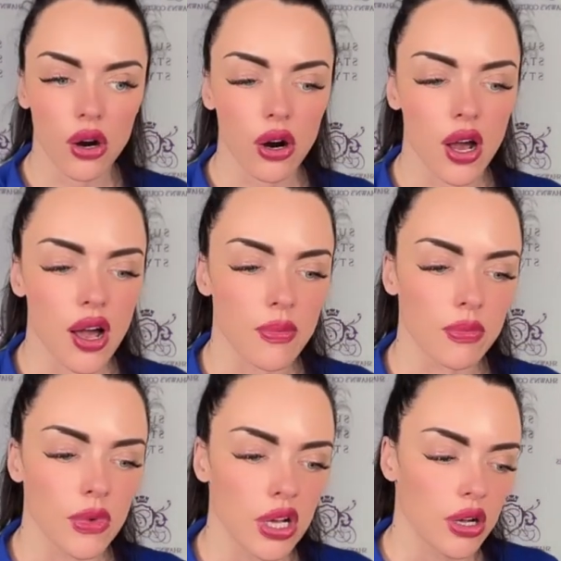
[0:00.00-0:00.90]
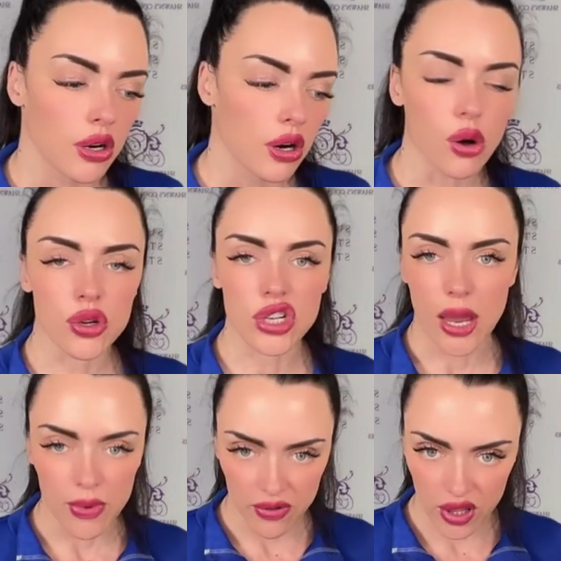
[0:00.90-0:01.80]
her um, her whole
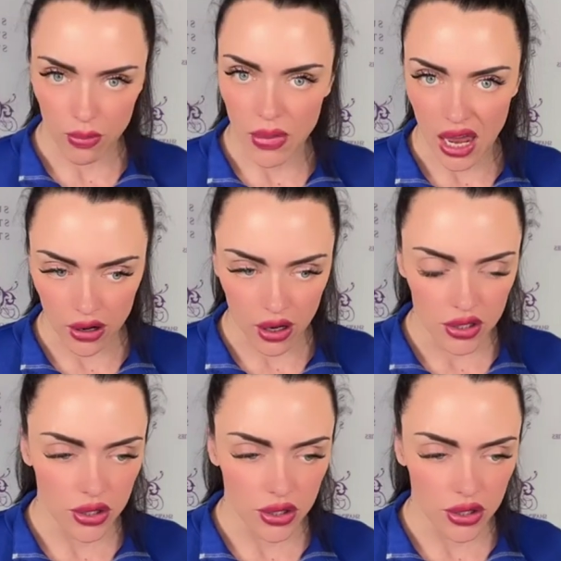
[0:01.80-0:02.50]
shape and everything better.